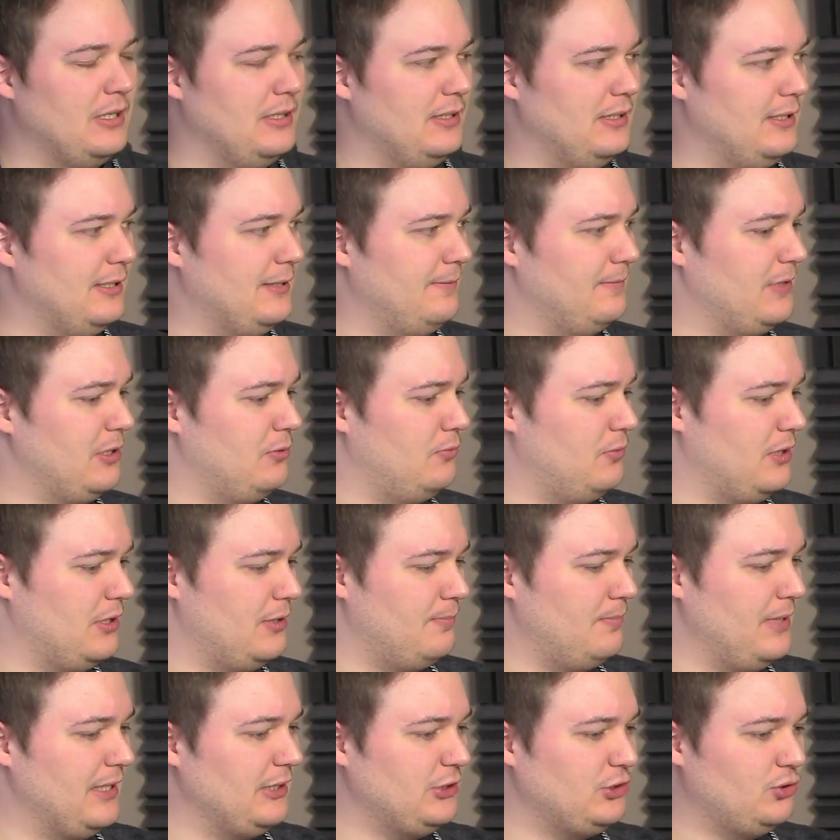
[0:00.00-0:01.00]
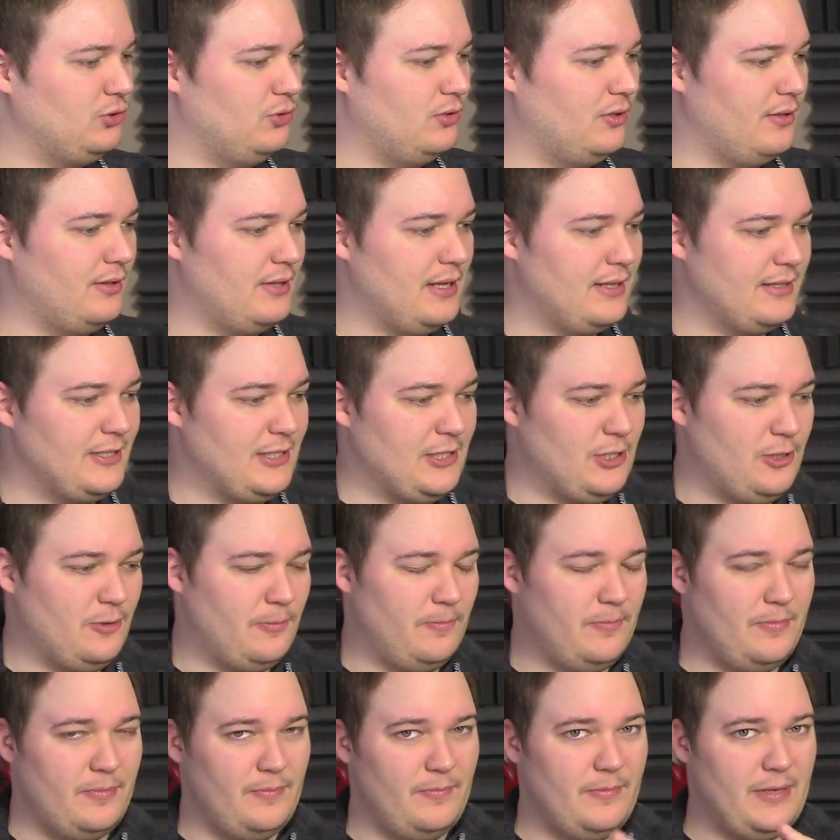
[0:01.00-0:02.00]
You want to make sure that
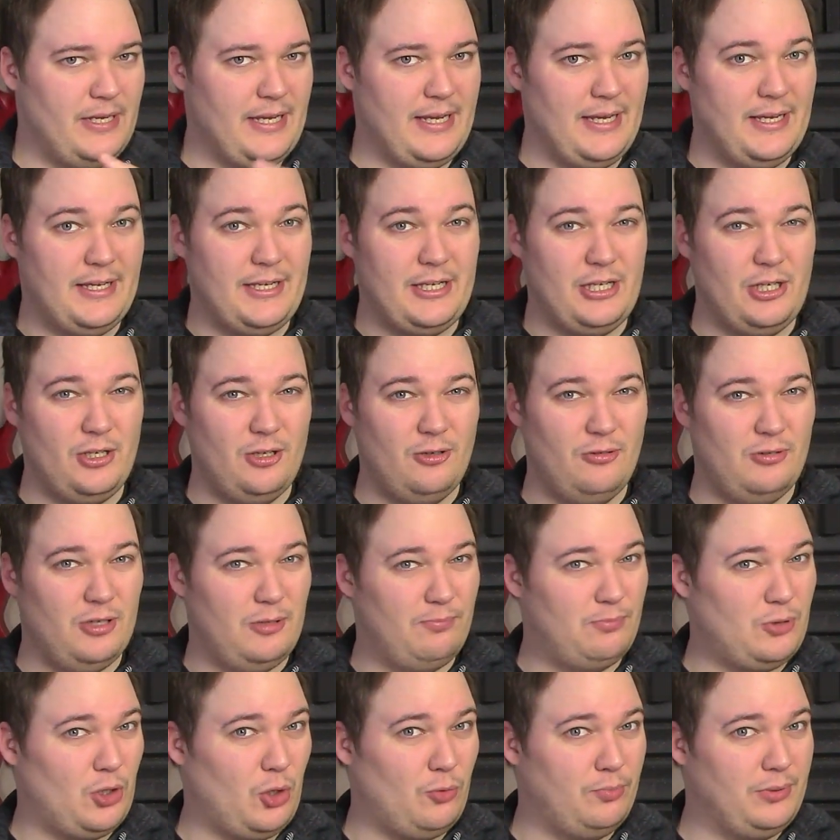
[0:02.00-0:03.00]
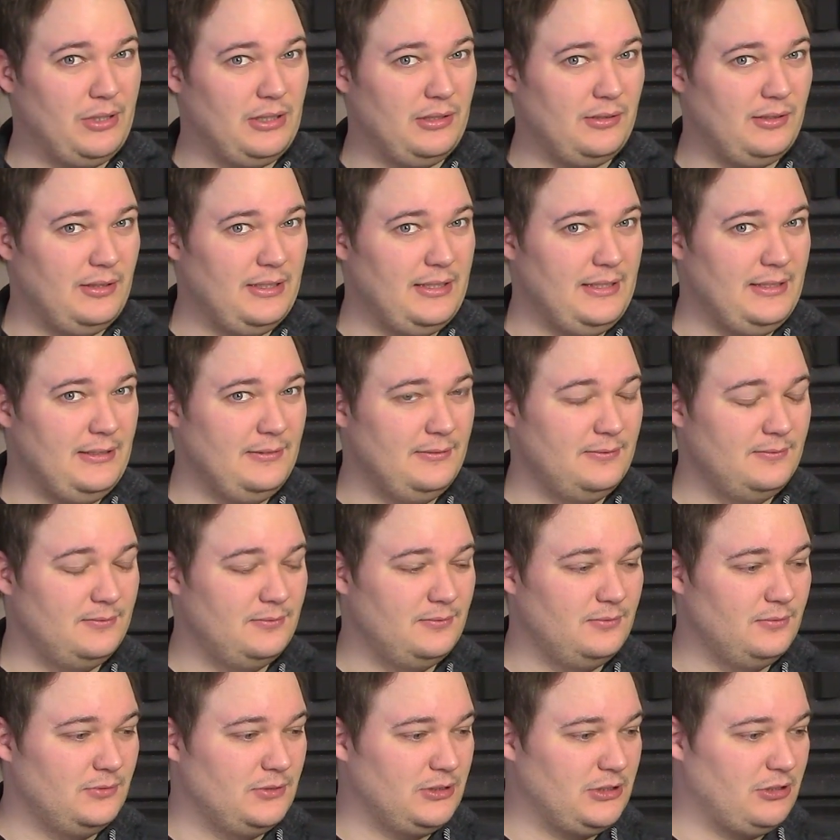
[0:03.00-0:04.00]
you EQ appropriately
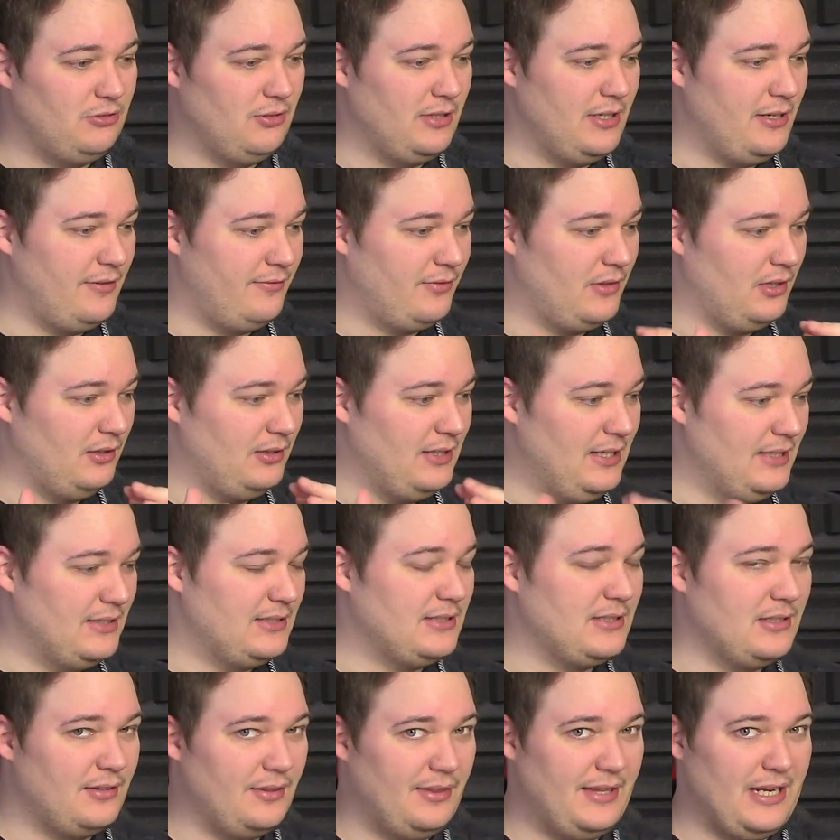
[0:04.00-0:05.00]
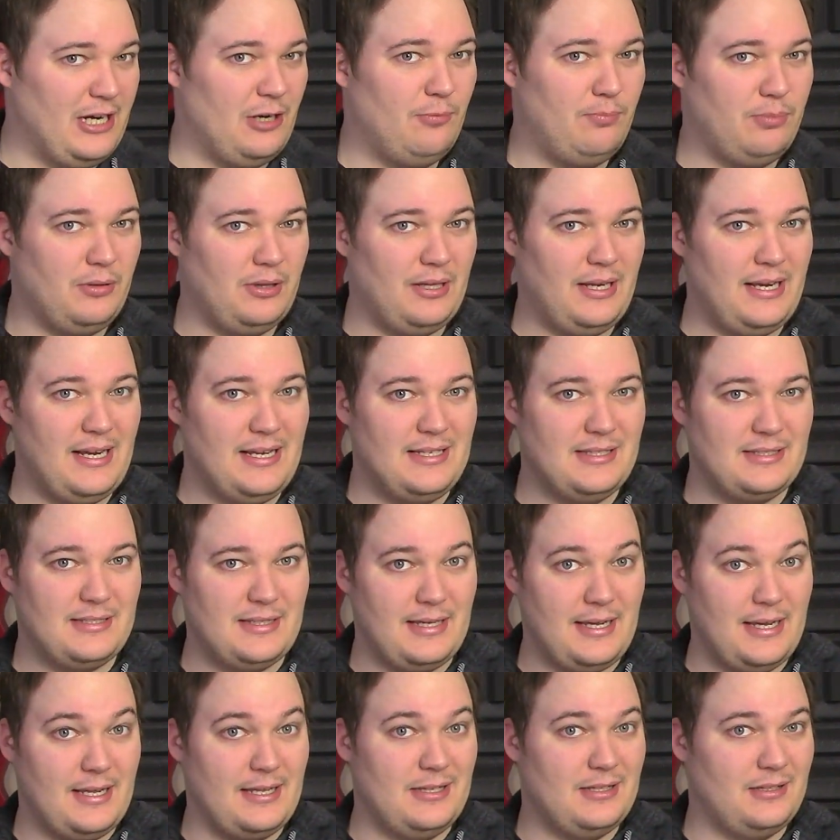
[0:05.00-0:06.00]
to give the leads their place
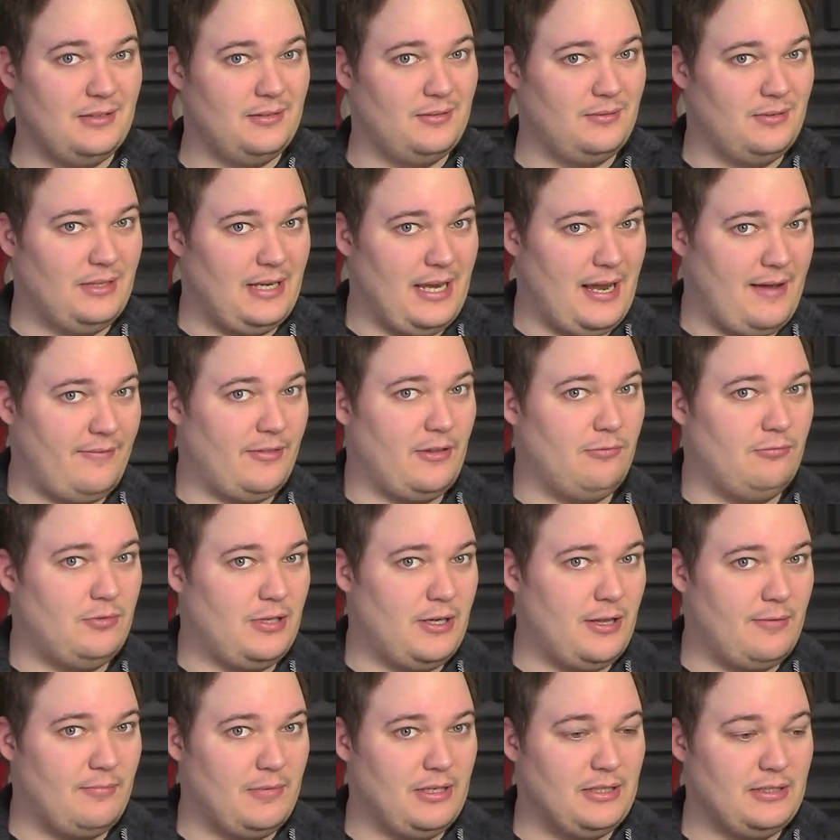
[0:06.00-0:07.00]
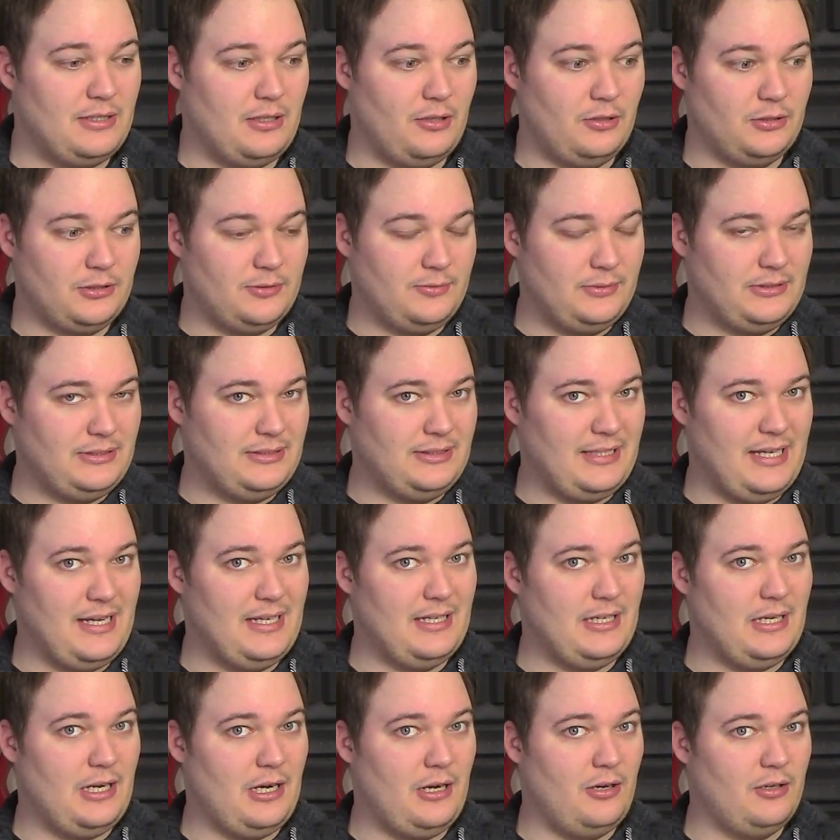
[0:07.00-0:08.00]
and have the rhythm guitars
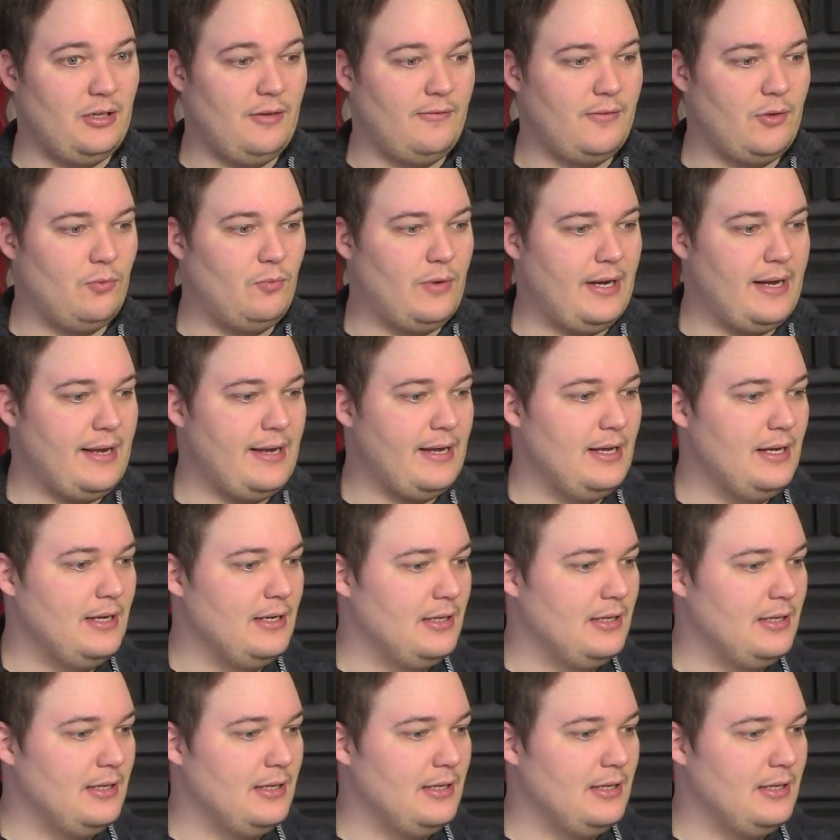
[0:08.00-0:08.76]
stay out of the way.